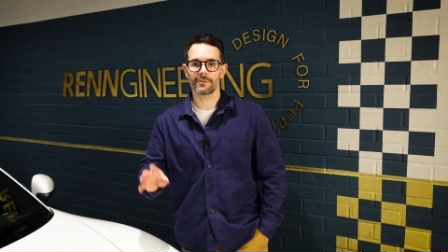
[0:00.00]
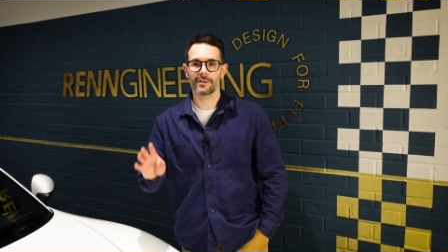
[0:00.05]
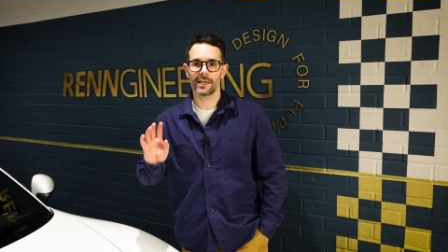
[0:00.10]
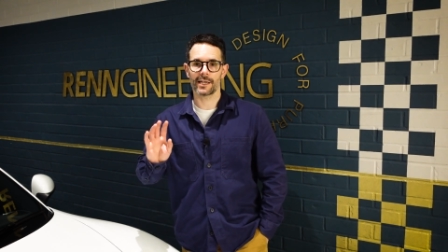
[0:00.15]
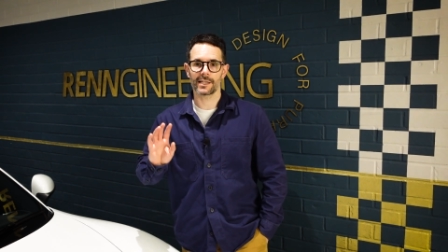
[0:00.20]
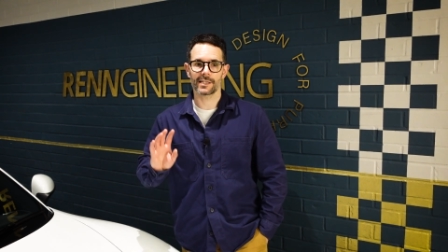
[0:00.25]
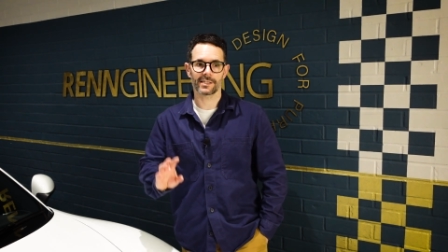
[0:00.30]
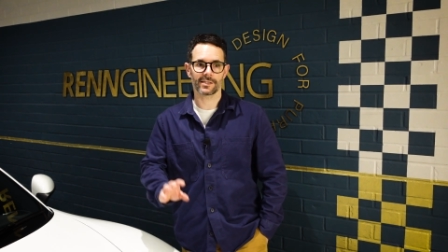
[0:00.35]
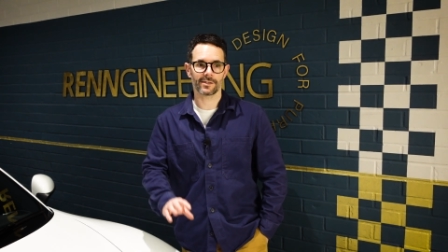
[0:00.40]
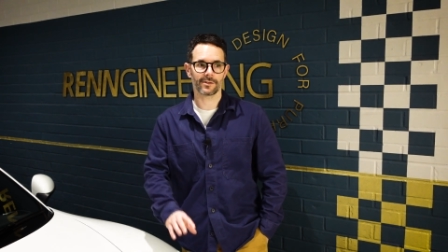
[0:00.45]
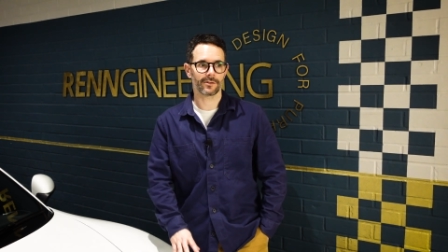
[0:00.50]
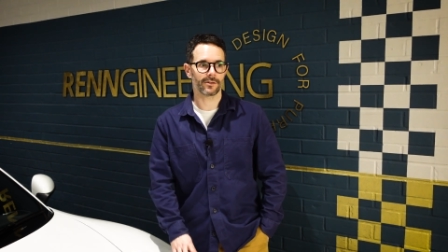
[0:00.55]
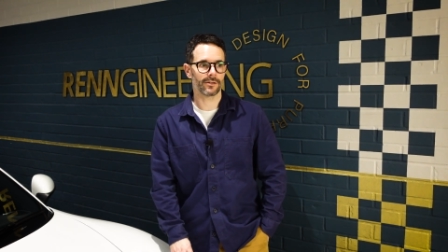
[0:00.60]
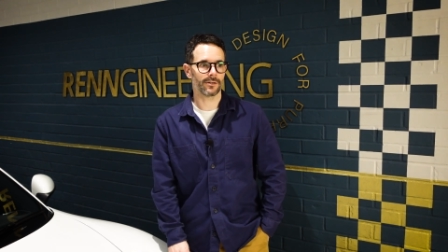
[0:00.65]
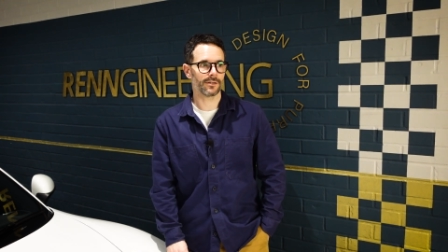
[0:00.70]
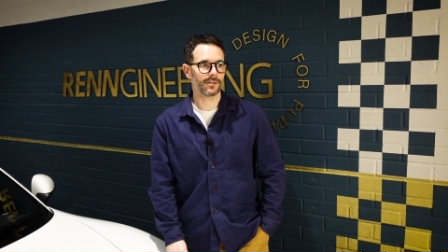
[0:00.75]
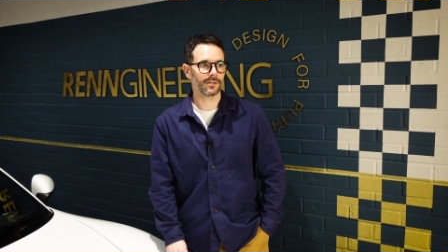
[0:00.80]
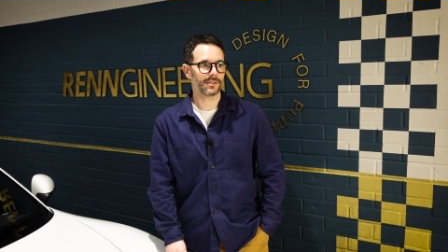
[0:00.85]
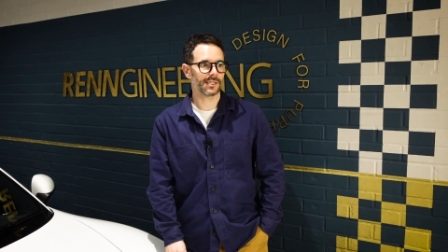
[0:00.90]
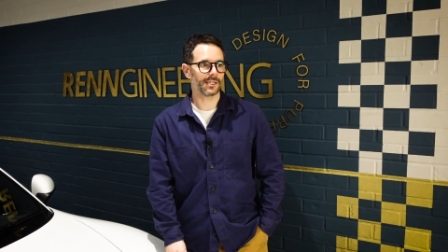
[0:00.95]

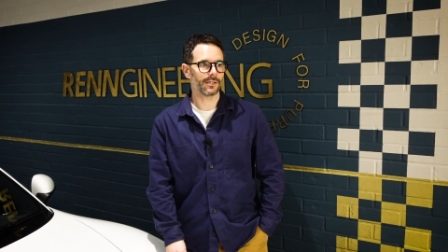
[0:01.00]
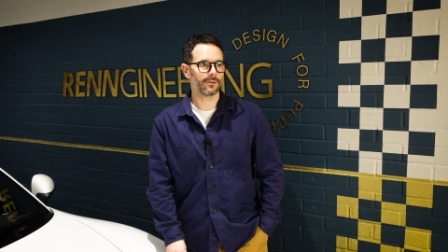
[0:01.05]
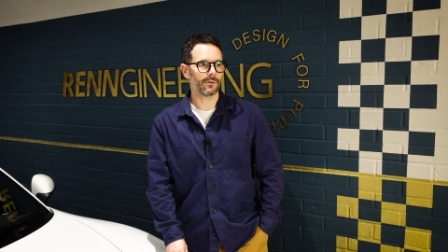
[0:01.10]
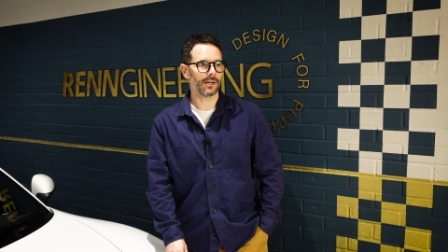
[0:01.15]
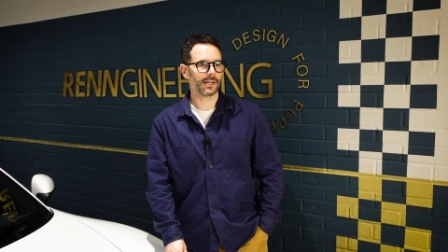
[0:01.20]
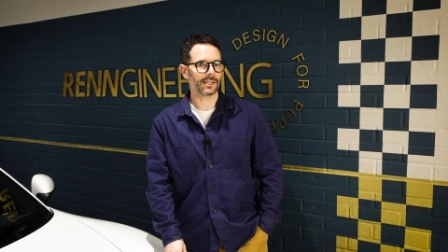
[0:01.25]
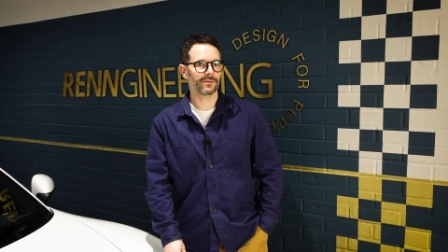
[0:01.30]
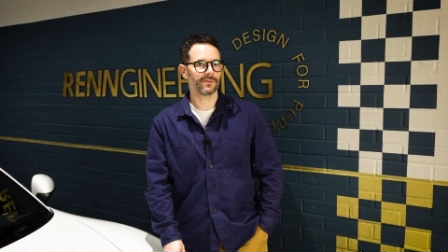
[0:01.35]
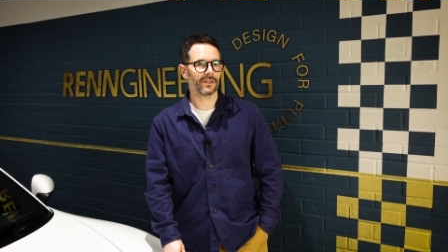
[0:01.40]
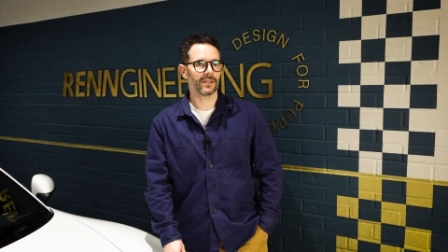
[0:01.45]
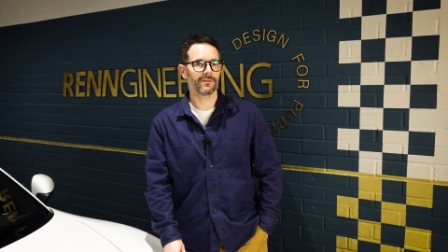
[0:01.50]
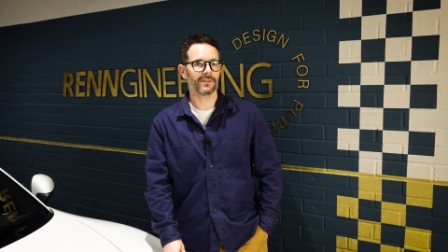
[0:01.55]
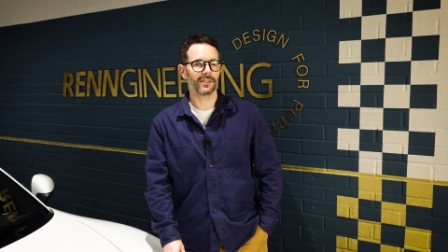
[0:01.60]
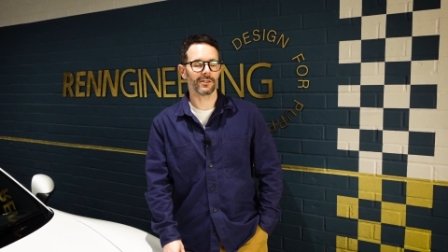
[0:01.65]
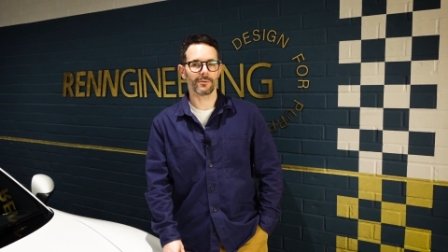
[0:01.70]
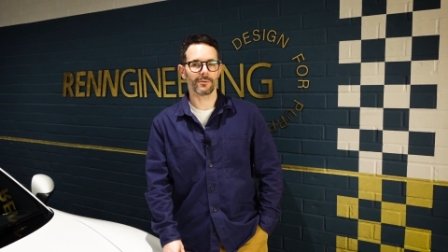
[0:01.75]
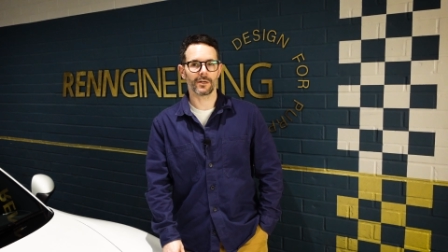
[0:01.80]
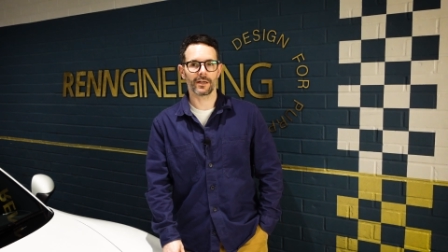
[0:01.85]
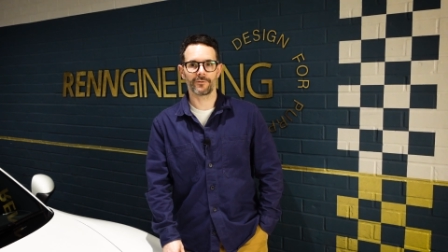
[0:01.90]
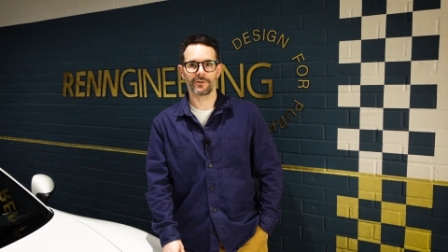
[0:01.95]
X30 or X50
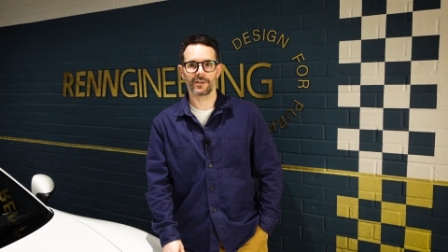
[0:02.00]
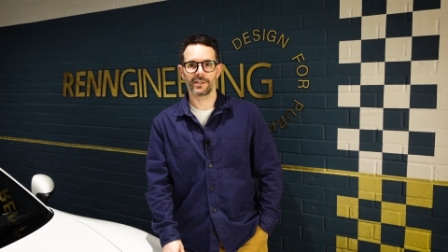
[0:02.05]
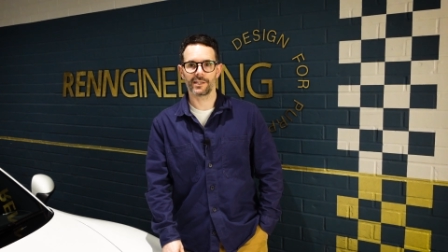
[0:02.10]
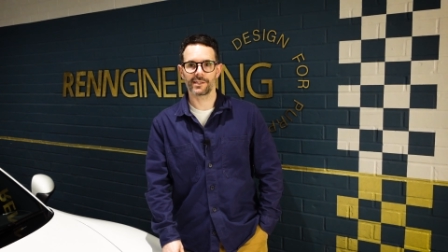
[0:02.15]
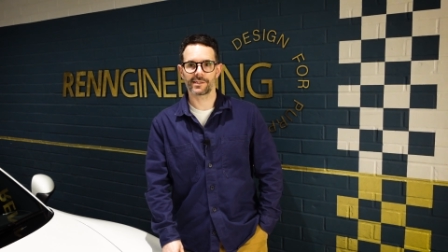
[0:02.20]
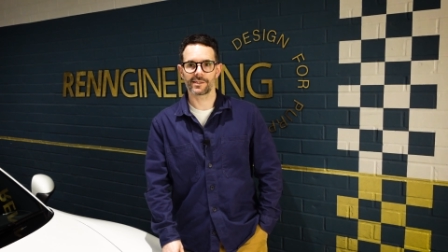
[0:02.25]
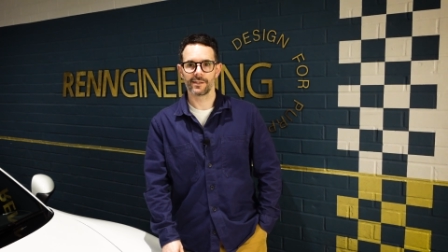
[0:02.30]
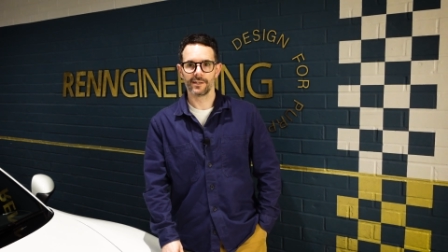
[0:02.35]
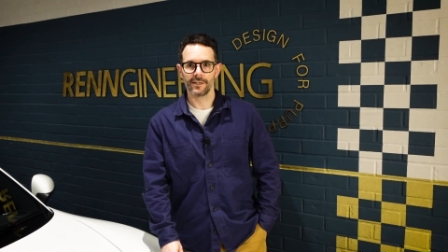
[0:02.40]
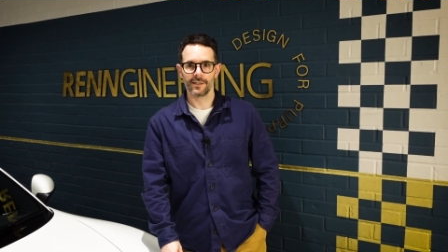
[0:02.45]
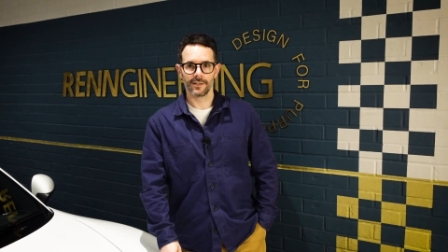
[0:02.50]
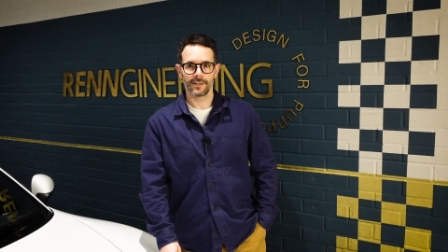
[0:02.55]
or whatever it is,